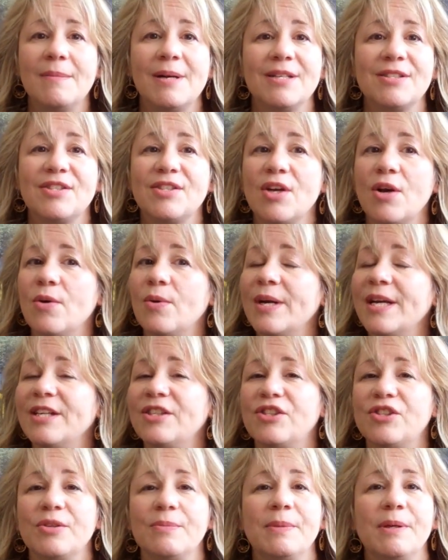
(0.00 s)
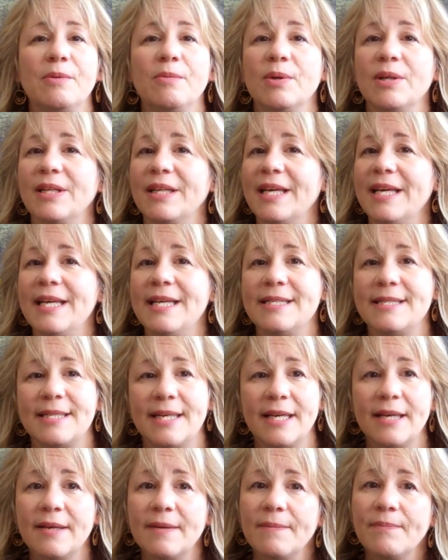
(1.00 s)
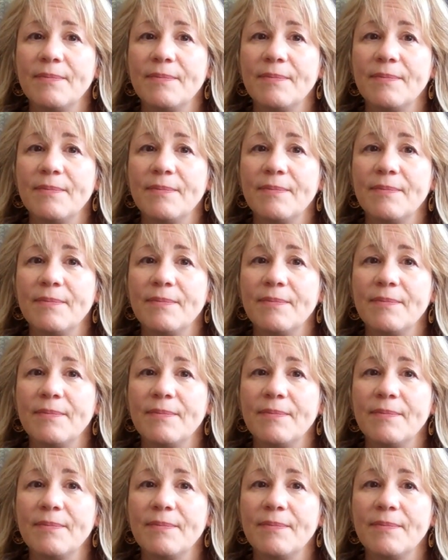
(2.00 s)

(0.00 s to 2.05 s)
So it should be really easy.